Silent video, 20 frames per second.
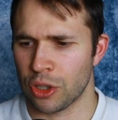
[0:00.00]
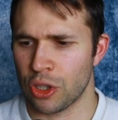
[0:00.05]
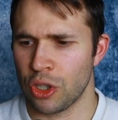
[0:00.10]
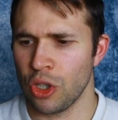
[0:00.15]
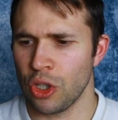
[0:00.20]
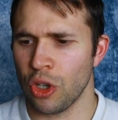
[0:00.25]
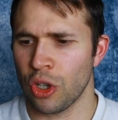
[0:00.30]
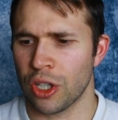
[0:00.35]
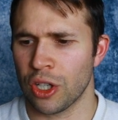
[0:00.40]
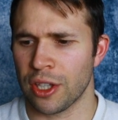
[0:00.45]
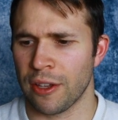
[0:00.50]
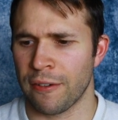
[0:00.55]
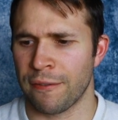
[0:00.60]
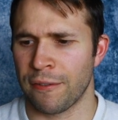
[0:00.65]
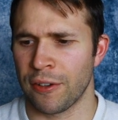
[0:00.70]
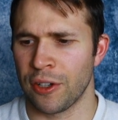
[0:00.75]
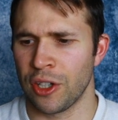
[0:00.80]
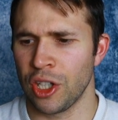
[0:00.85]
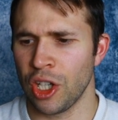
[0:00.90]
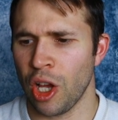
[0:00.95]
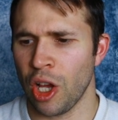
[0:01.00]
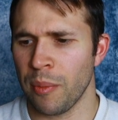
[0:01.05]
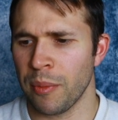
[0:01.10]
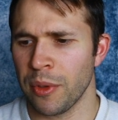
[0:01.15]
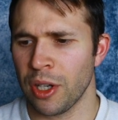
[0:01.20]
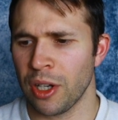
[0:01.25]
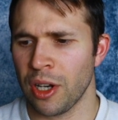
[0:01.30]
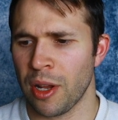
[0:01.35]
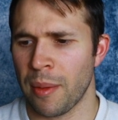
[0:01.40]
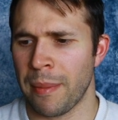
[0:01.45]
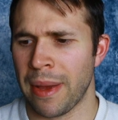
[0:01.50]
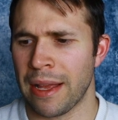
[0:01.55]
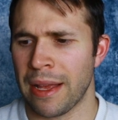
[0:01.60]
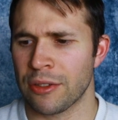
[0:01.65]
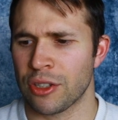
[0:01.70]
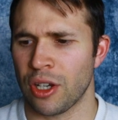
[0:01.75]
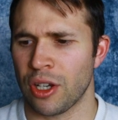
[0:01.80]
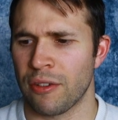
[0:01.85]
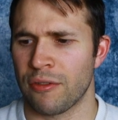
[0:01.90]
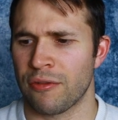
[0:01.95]
But just look at the phenomenal
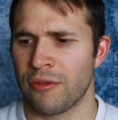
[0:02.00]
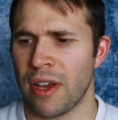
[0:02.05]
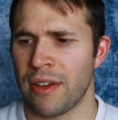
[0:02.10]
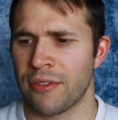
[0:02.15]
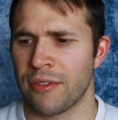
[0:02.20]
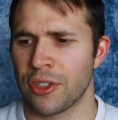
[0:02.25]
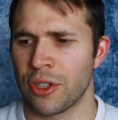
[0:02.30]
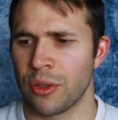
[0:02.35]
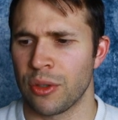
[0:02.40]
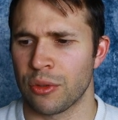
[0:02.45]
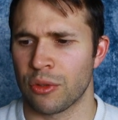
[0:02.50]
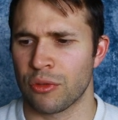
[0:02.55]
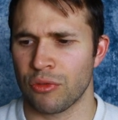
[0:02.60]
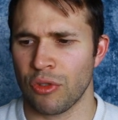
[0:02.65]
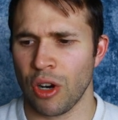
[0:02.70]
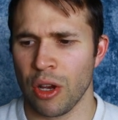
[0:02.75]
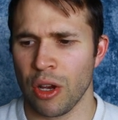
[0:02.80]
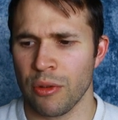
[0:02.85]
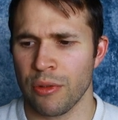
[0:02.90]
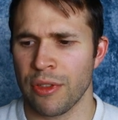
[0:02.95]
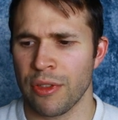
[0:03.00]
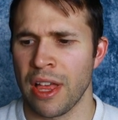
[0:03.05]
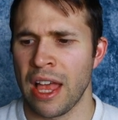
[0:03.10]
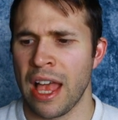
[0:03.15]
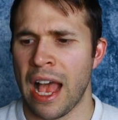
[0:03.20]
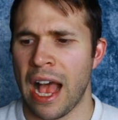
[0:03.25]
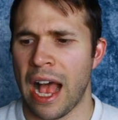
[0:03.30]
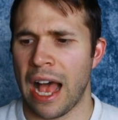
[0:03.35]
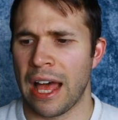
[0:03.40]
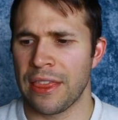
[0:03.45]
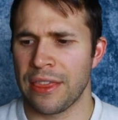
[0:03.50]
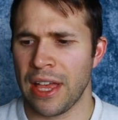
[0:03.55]
amount of revenue growth,